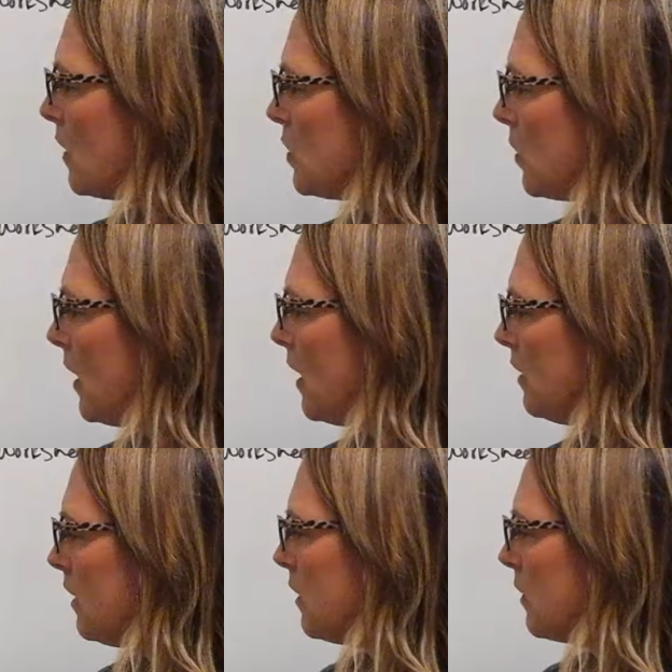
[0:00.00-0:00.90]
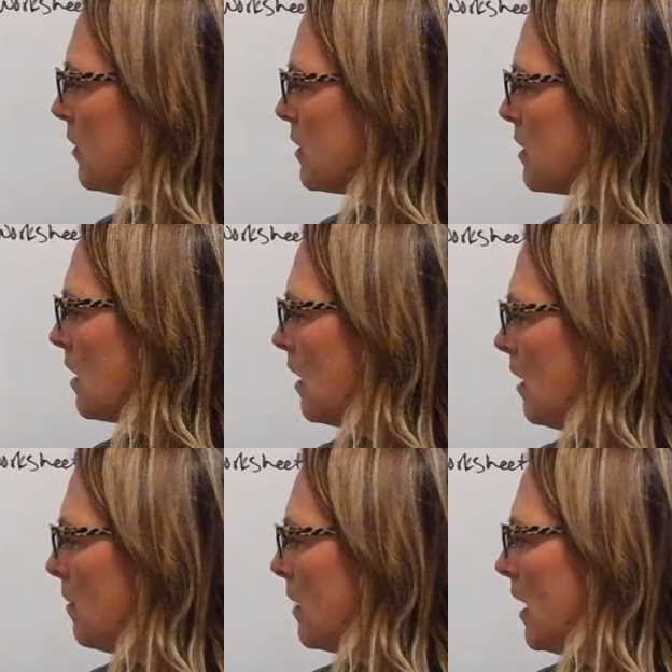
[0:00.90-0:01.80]
So n equals
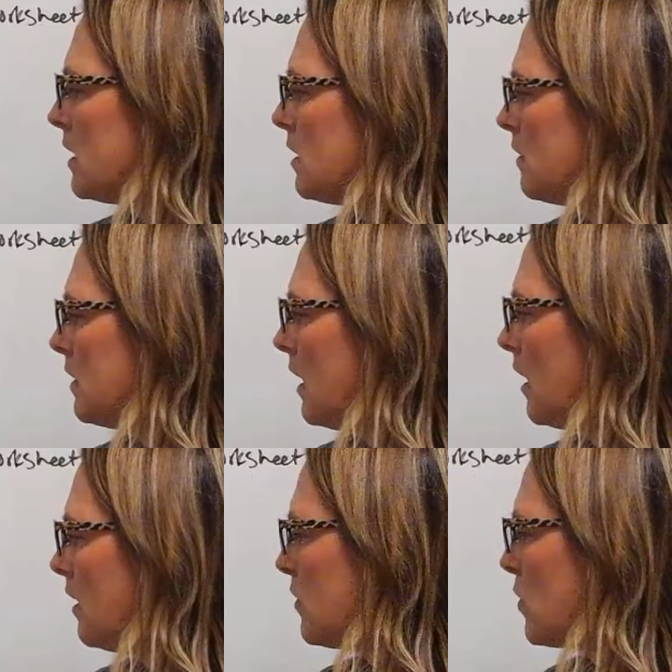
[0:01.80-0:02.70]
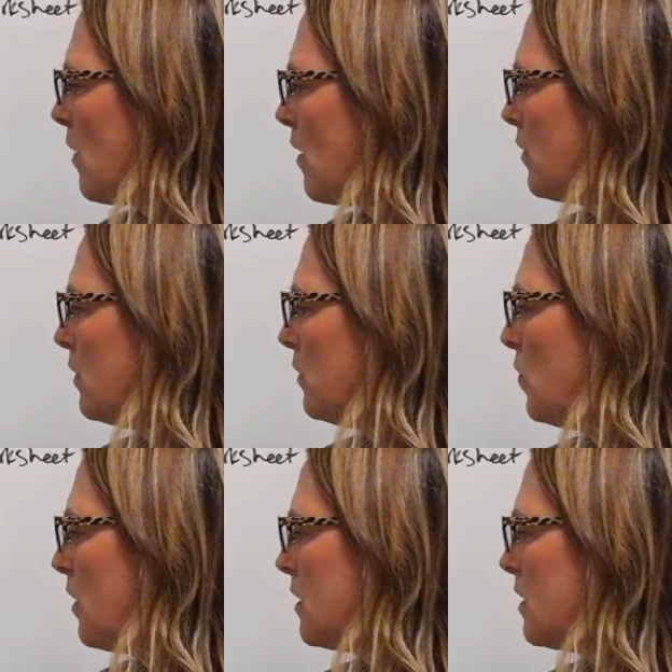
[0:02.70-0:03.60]
positive or negative square root of
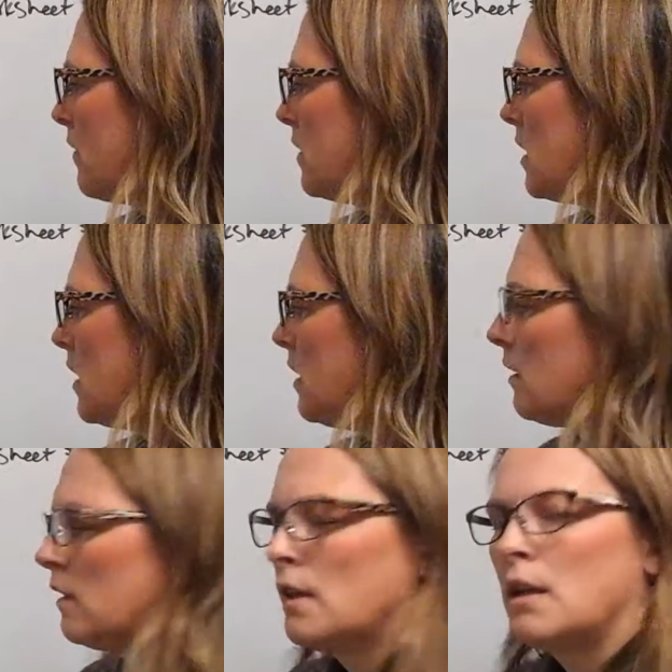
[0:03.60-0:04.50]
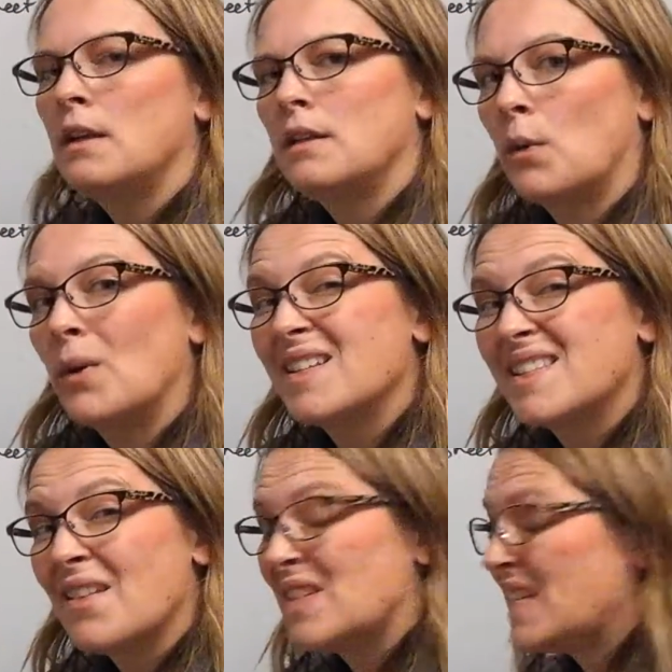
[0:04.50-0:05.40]
117. Now
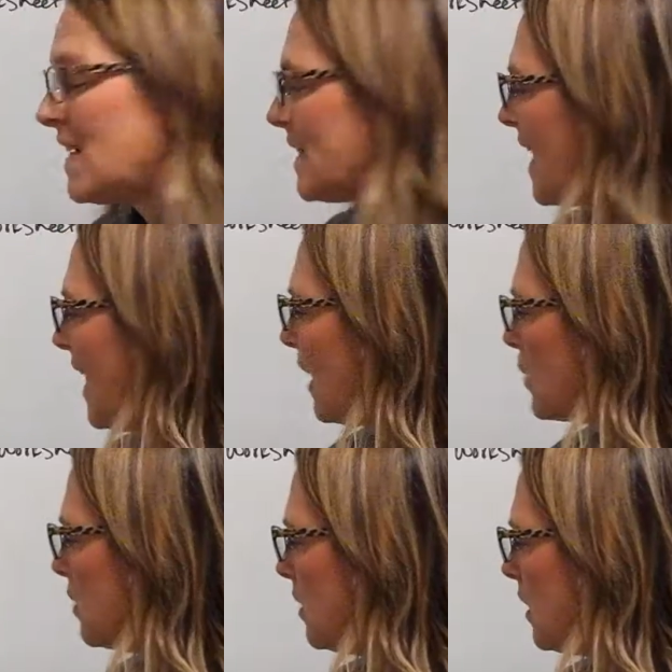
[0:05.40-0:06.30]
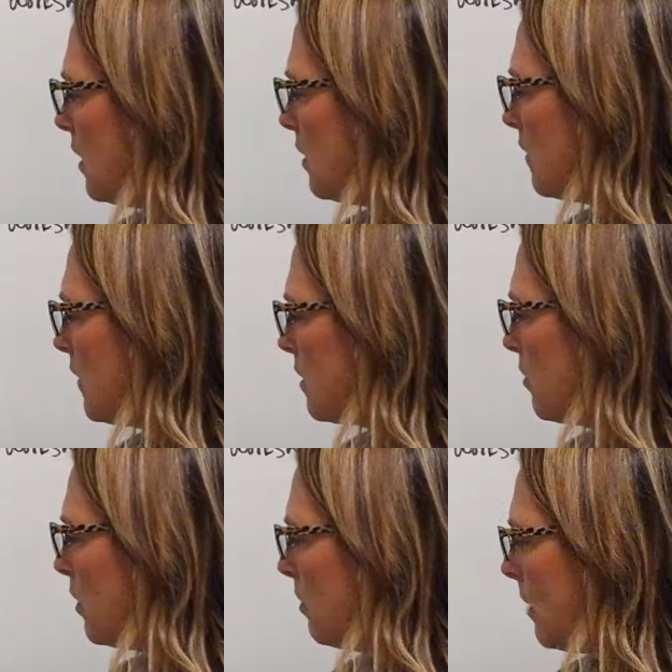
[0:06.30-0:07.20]
117 is actually
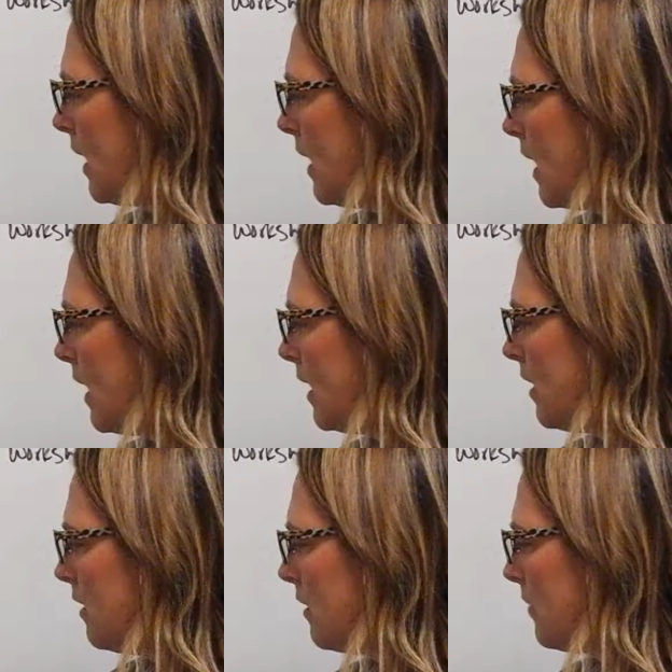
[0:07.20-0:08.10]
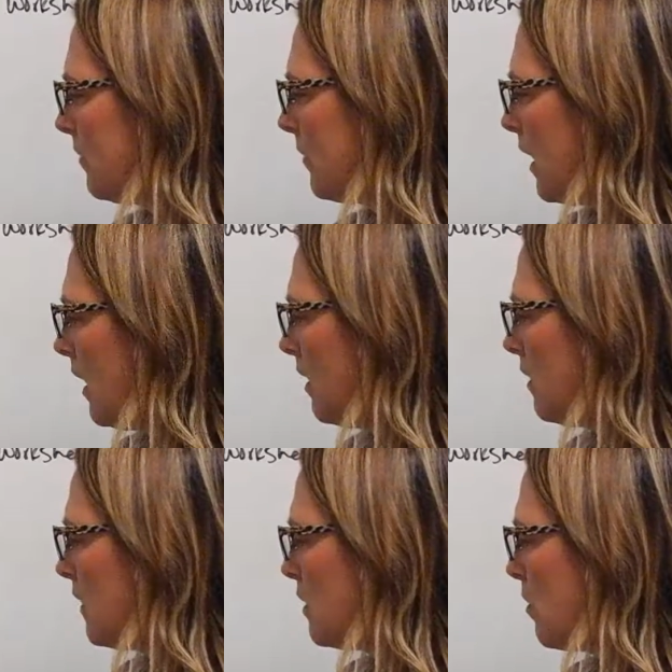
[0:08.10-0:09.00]
divisible by 9 and
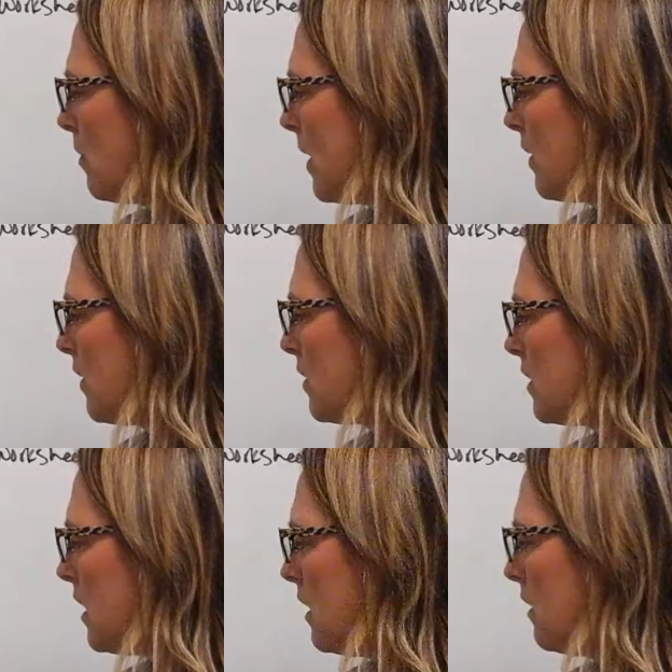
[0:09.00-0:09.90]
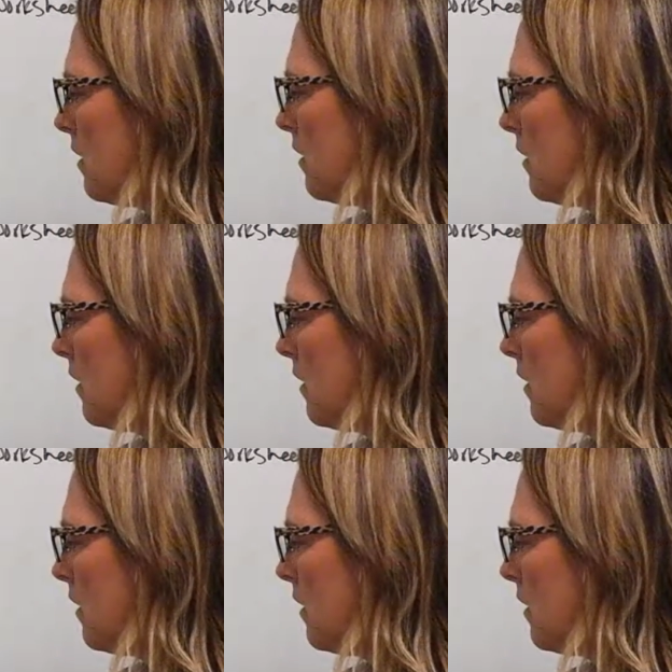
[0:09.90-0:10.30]
divisible by 13.